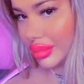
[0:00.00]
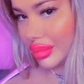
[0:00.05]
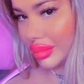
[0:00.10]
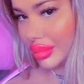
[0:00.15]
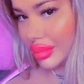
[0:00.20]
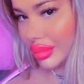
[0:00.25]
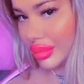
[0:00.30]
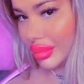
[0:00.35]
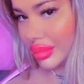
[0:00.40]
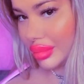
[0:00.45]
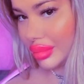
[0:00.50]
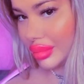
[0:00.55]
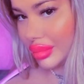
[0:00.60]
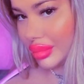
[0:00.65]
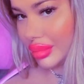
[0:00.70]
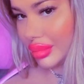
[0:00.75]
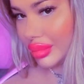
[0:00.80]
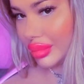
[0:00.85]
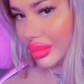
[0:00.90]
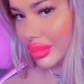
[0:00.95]
and sparks
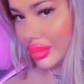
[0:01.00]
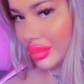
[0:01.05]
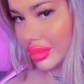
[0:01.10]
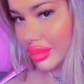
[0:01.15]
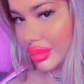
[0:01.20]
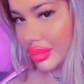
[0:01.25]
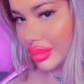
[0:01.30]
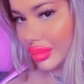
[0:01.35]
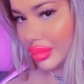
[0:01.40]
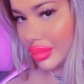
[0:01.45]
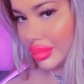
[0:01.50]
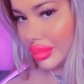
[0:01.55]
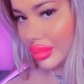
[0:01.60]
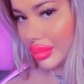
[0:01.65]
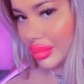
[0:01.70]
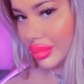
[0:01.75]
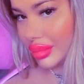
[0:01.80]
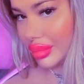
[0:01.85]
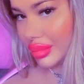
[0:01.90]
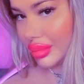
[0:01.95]
nose job rumors.
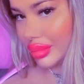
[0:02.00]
